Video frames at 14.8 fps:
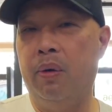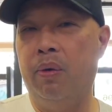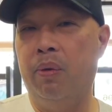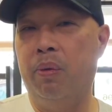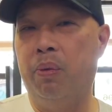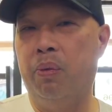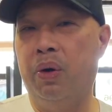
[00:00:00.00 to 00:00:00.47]

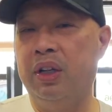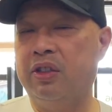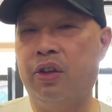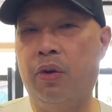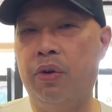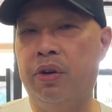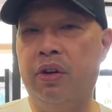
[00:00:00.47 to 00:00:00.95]
what's
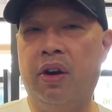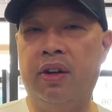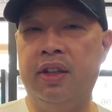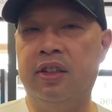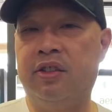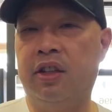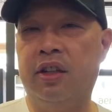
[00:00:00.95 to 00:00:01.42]
going
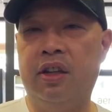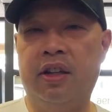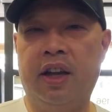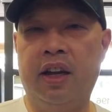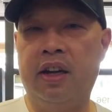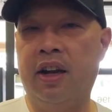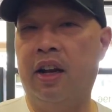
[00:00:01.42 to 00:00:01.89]
on? Is it
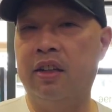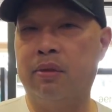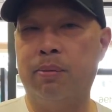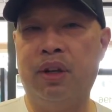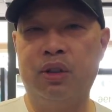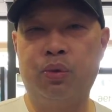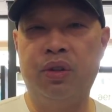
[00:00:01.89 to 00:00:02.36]
like as
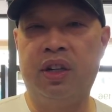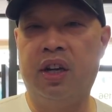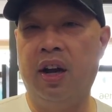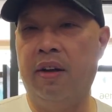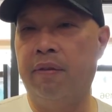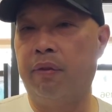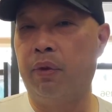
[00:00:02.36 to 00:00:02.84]
much
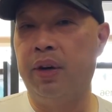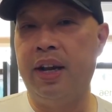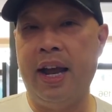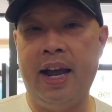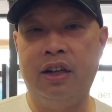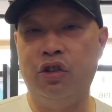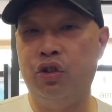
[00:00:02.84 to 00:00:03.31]
recovery
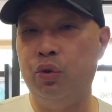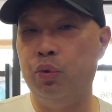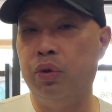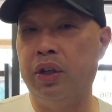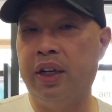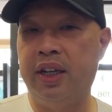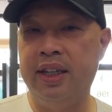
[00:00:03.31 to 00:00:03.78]
as
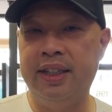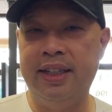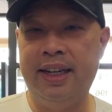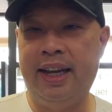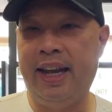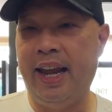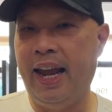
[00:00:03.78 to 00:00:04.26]
you
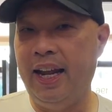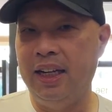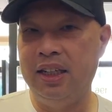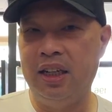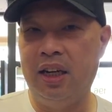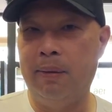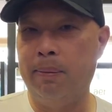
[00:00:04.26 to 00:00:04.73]
can
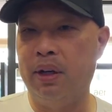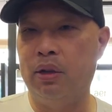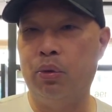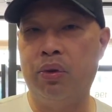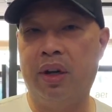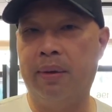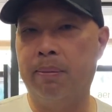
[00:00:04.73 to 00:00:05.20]
get in
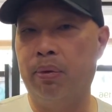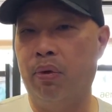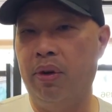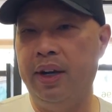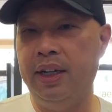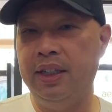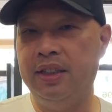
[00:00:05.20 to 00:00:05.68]
between
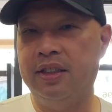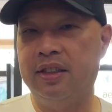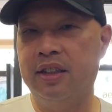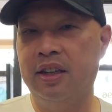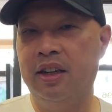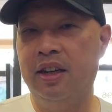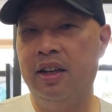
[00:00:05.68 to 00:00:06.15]

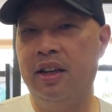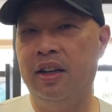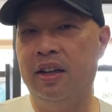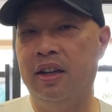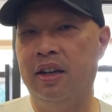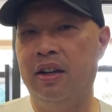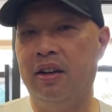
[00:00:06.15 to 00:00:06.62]
points?
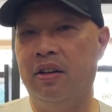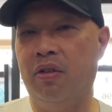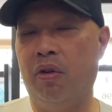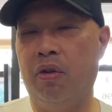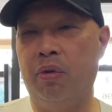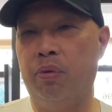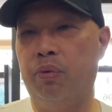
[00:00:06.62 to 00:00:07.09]

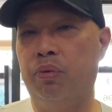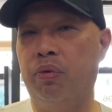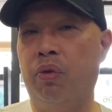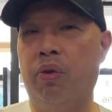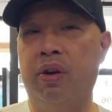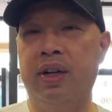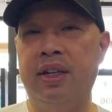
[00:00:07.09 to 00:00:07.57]

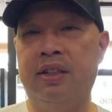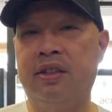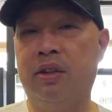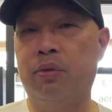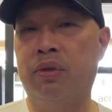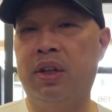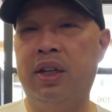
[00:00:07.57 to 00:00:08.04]
Or is
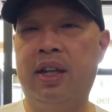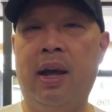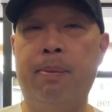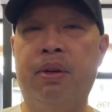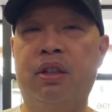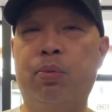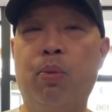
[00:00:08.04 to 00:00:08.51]
it really
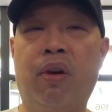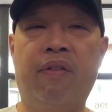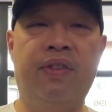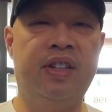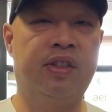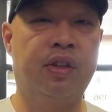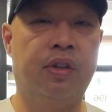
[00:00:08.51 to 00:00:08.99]
that much more
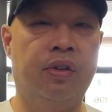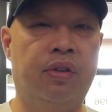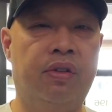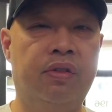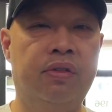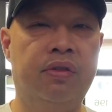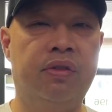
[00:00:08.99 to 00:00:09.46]
physical?
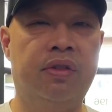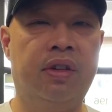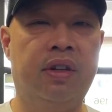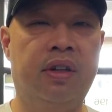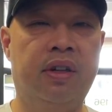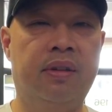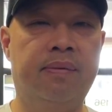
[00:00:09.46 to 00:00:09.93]

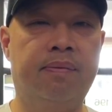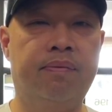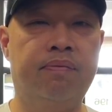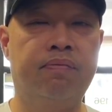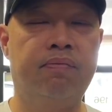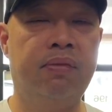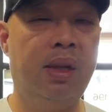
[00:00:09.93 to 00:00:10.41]

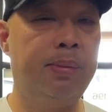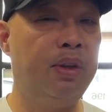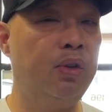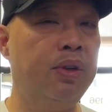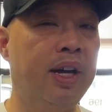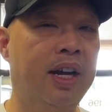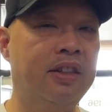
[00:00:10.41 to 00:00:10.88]
Maybe
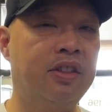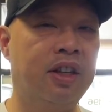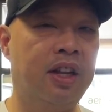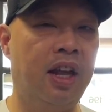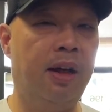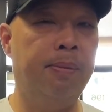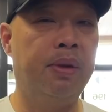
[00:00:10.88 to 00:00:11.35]
you guys
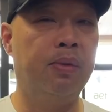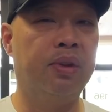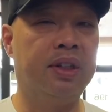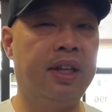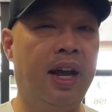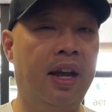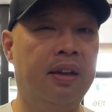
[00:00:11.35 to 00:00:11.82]
can help me
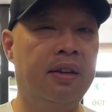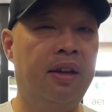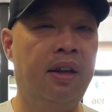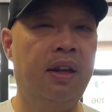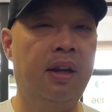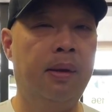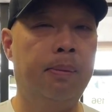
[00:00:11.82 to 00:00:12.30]
with that,
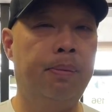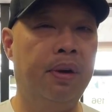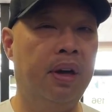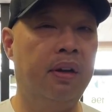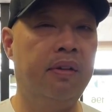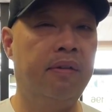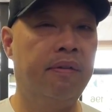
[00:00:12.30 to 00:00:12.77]

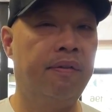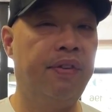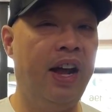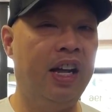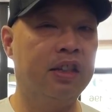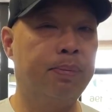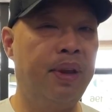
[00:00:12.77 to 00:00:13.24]
but
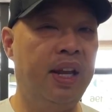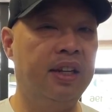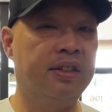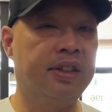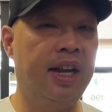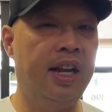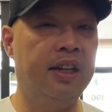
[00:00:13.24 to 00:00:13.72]

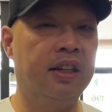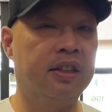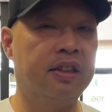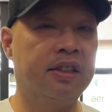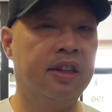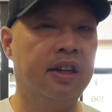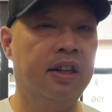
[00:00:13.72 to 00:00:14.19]
fast-paced
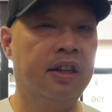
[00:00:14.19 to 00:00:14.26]
tennis